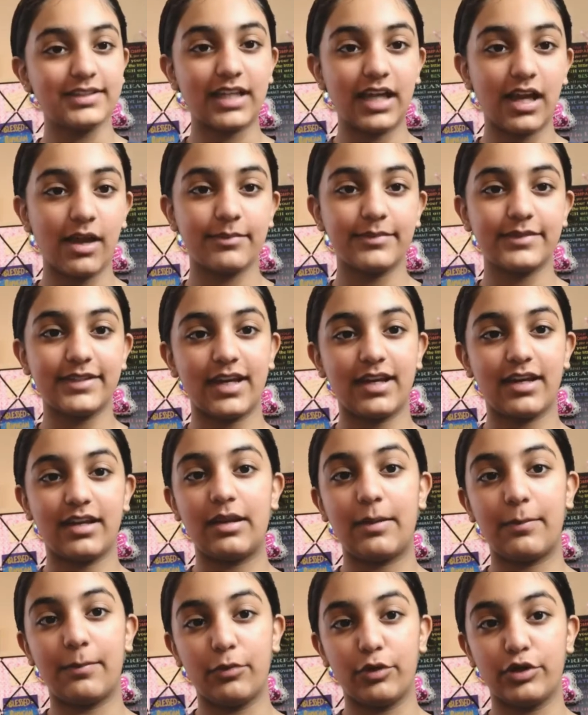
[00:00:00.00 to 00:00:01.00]
I'm done
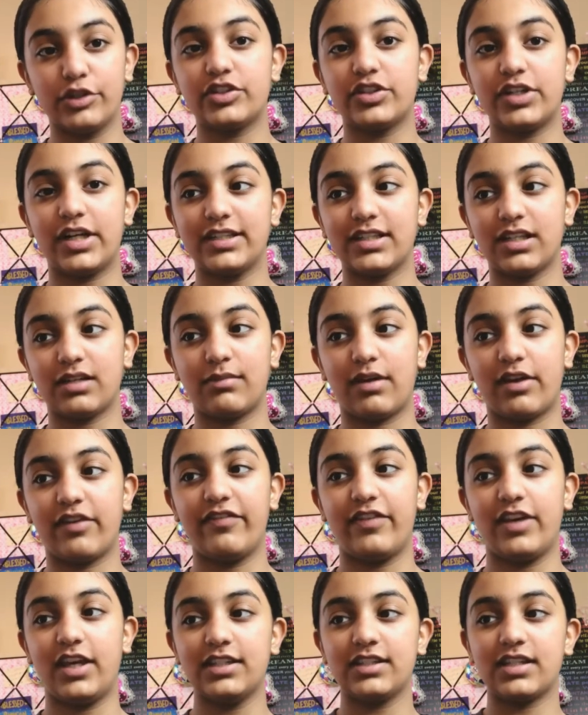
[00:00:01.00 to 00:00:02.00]
moisturizing my
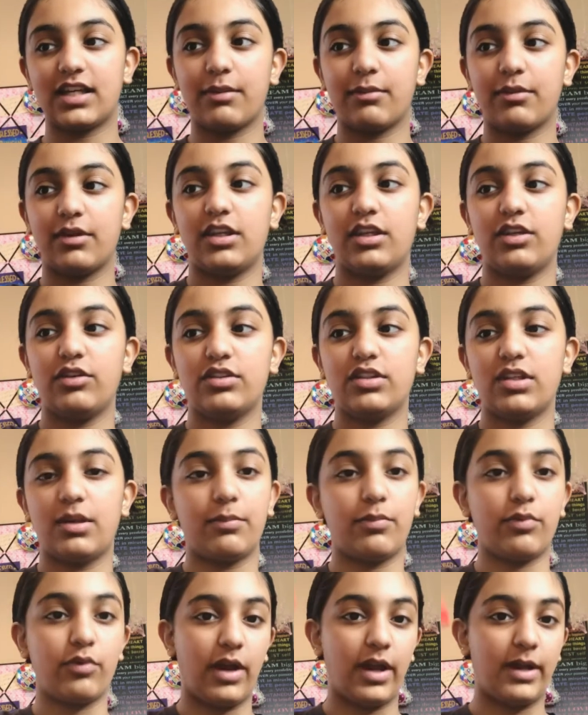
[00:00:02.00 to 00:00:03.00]
face, I'm going to use some
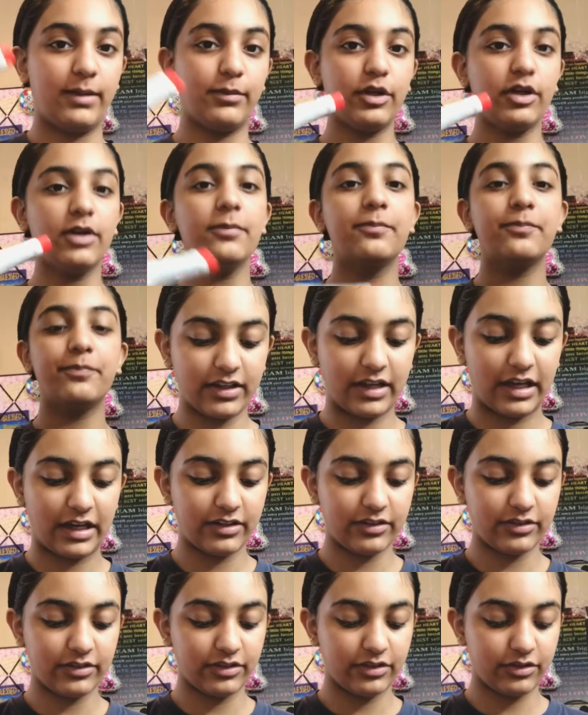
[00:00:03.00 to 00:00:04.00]
primer. I
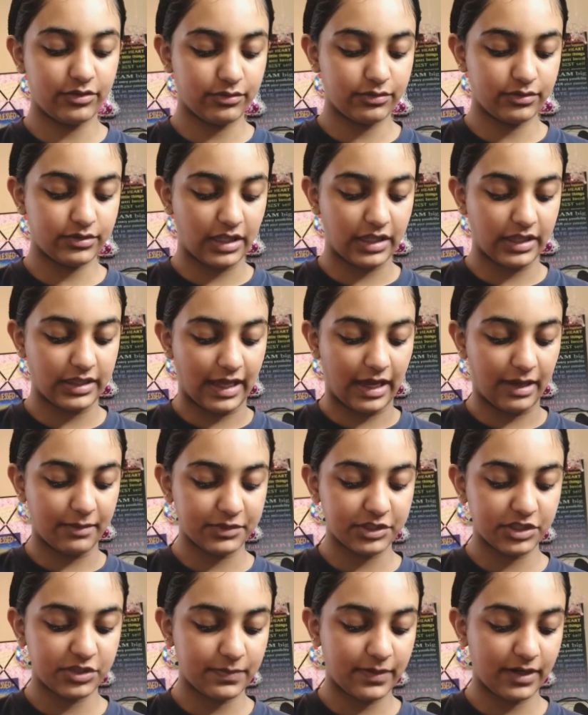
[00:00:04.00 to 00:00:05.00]
don't use that
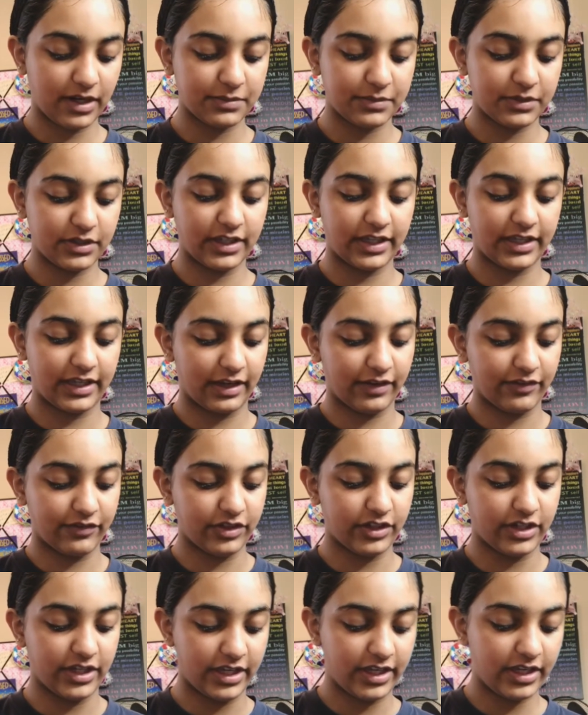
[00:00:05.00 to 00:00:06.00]
much primer like every
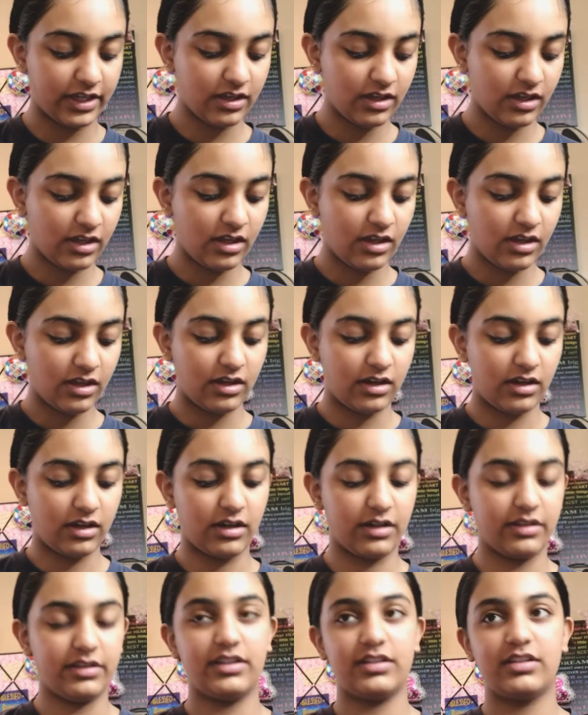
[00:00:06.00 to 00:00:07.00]
day.
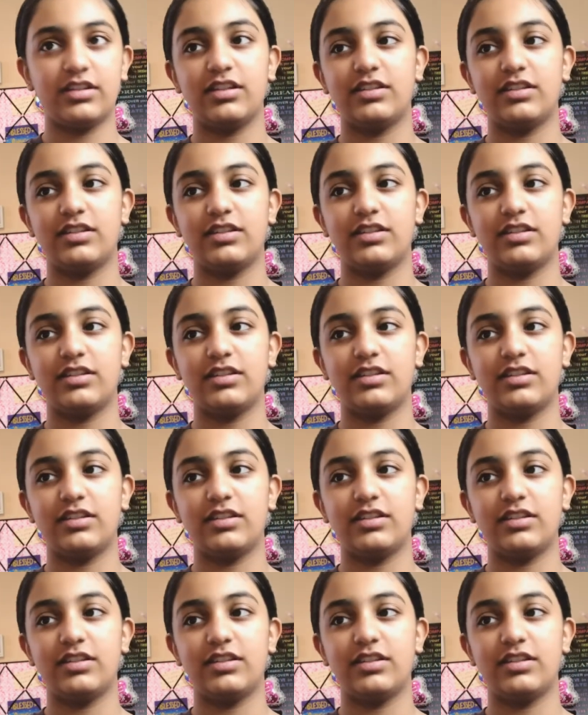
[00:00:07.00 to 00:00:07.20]
This is